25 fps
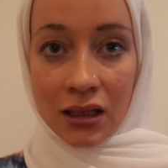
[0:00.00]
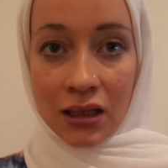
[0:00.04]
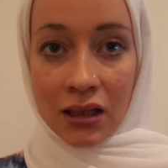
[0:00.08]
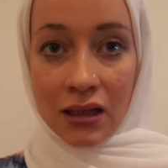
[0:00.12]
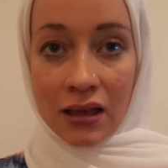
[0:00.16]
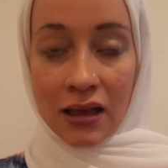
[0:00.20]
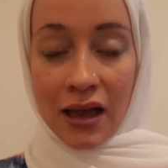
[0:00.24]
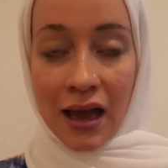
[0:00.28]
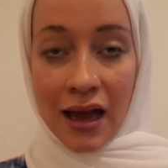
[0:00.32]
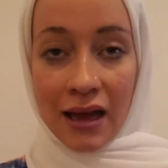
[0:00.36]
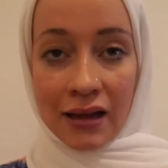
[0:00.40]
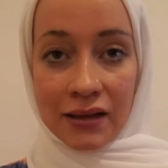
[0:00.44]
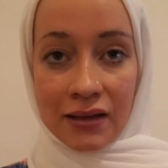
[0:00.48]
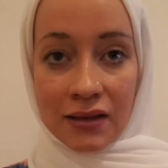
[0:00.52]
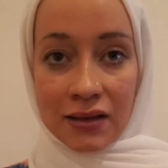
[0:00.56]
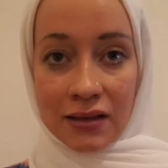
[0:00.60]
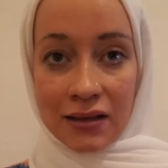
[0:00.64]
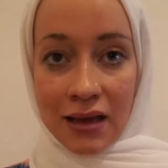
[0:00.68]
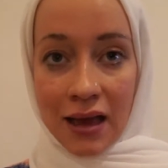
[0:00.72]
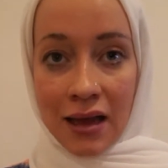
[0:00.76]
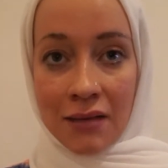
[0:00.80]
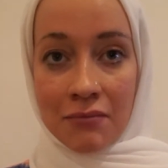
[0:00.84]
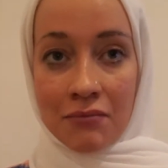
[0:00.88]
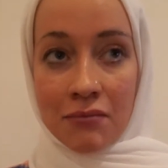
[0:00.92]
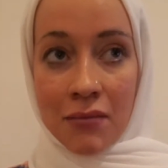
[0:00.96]
that
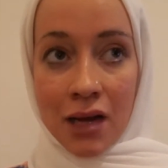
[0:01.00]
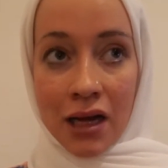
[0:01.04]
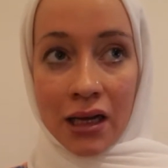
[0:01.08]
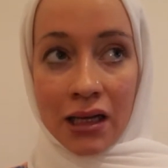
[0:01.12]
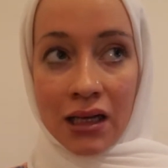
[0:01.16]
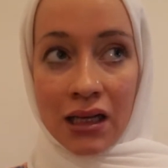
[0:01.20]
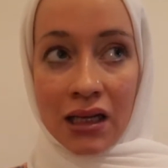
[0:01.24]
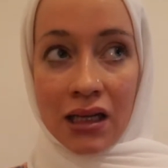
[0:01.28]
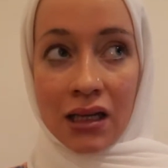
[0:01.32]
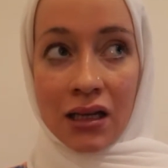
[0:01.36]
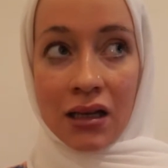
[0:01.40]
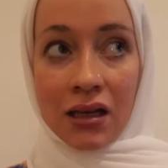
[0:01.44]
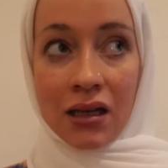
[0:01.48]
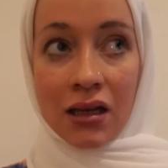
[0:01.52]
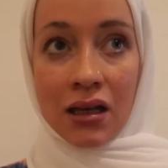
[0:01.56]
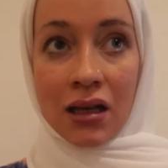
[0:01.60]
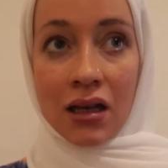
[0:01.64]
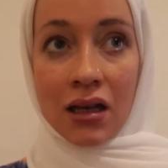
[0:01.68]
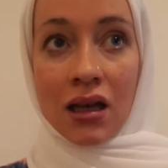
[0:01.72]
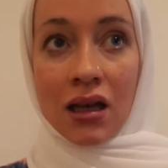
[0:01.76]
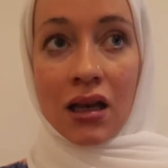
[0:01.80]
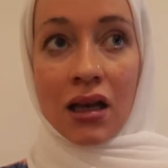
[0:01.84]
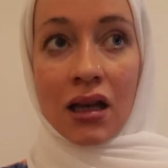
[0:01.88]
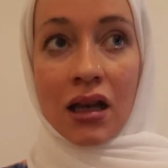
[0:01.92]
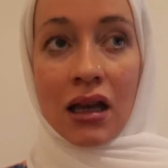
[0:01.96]
same money
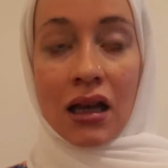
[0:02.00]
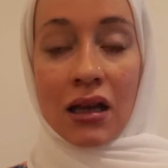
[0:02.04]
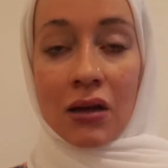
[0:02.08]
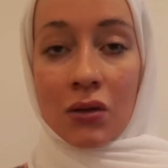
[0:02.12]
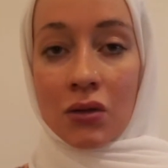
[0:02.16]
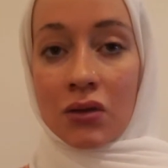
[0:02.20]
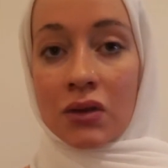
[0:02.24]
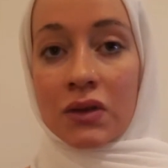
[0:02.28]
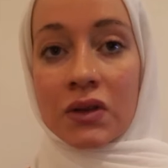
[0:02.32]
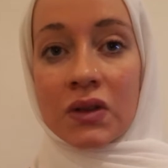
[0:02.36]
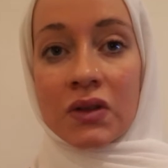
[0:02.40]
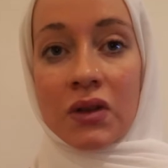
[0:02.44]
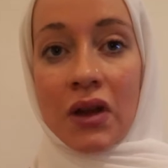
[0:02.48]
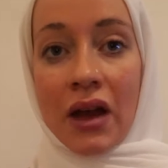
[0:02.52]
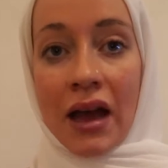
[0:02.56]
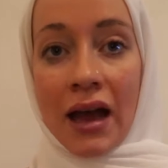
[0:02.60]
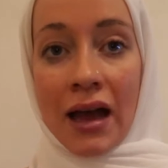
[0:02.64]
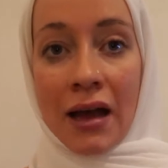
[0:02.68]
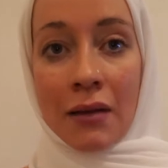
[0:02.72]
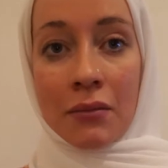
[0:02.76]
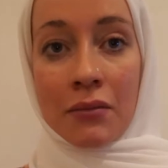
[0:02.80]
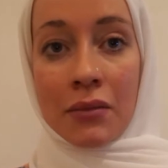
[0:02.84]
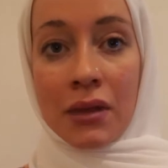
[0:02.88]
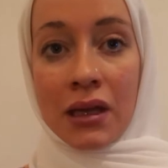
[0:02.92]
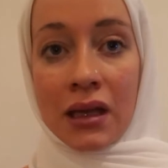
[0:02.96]
can also
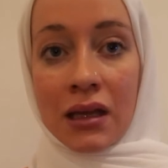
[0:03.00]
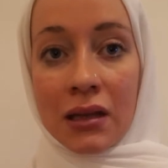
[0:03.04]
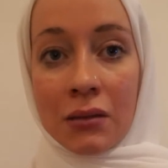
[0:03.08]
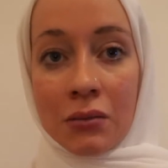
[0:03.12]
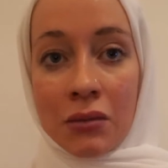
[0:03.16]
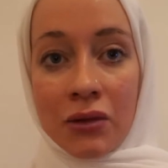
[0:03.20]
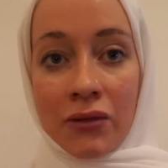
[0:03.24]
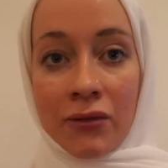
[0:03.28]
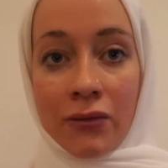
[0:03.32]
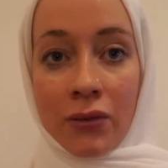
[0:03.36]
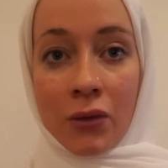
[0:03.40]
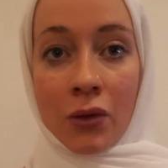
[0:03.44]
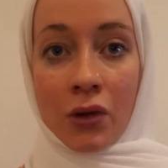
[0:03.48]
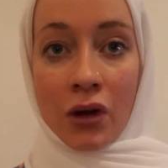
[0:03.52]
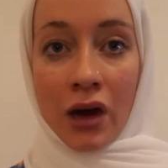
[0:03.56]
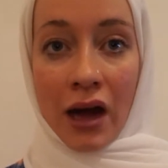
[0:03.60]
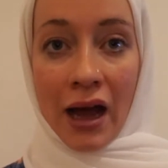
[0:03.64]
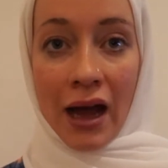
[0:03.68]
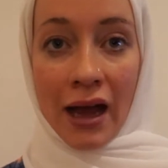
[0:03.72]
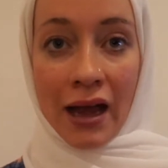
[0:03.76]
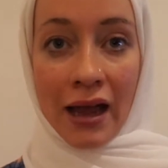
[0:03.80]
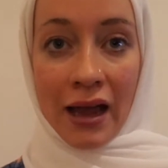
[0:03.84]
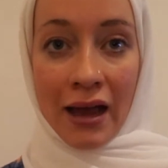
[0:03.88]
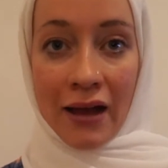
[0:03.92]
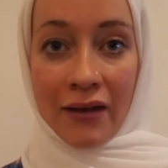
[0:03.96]
have been, before
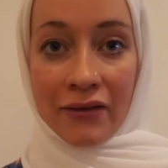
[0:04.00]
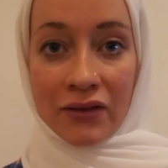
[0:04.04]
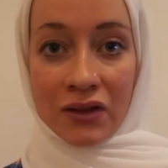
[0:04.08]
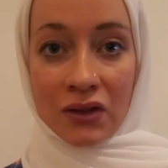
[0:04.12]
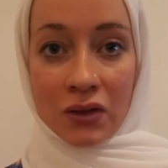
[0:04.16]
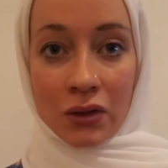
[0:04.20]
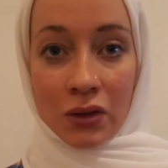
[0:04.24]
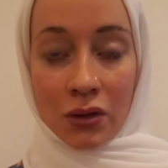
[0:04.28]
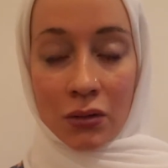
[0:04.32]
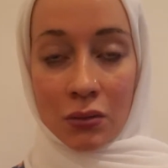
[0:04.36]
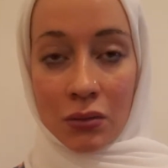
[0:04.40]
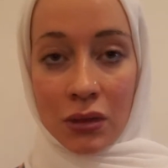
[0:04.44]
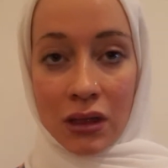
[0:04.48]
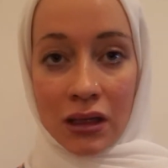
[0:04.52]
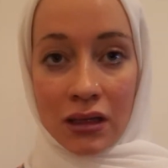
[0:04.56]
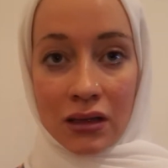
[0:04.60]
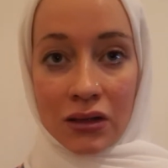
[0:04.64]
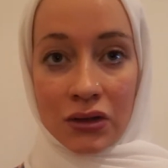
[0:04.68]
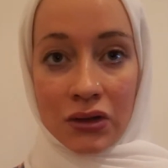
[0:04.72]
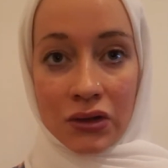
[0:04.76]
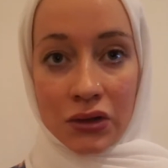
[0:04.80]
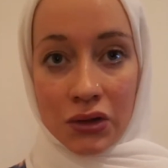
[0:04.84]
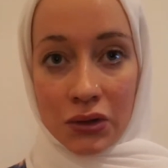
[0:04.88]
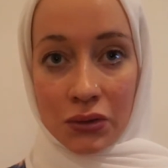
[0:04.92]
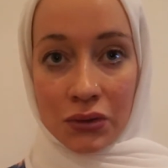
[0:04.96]
I have sort of been
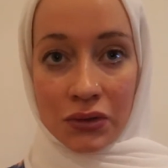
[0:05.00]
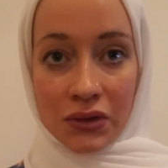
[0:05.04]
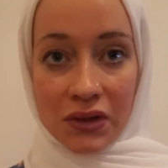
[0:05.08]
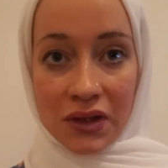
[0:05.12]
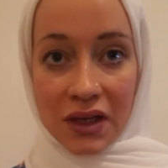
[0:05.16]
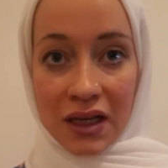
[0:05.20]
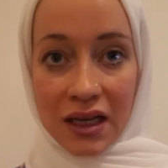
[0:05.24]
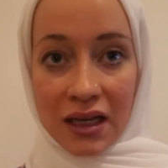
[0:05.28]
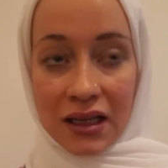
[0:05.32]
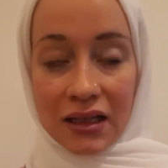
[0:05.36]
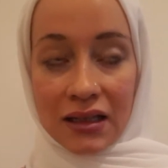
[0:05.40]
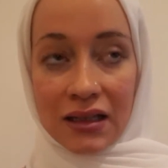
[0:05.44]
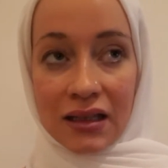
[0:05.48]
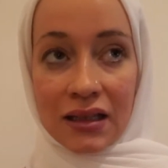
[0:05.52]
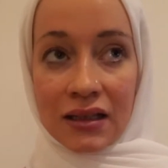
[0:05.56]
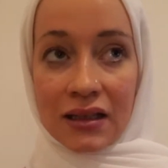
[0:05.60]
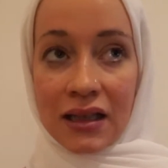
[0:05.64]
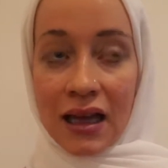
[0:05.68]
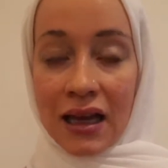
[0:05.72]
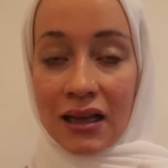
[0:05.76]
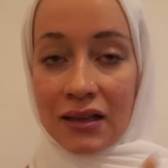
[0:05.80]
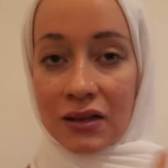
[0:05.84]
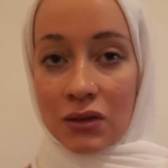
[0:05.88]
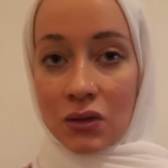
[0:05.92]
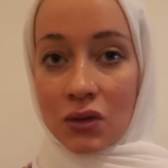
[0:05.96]
using it, it
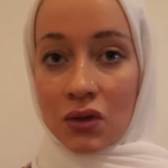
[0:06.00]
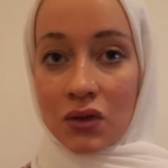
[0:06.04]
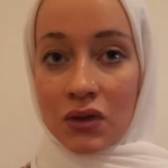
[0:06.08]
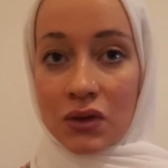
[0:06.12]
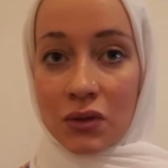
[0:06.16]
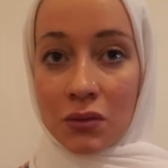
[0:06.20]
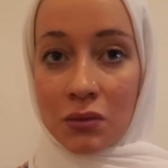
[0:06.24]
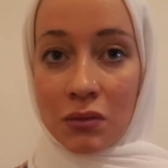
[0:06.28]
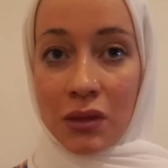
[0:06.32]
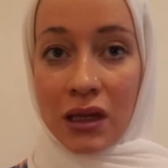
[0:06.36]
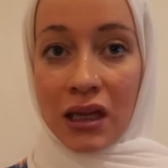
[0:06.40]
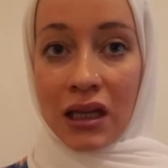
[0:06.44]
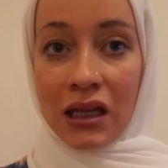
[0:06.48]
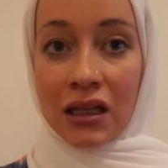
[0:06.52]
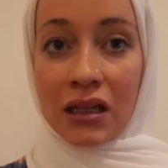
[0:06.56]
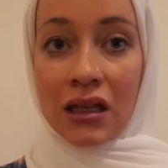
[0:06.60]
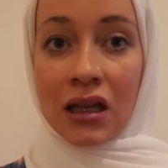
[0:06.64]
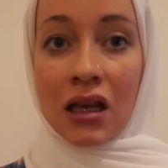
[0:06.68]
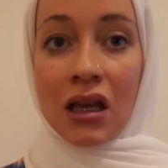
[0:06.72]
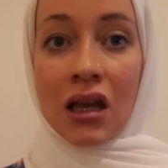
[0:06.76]
has also been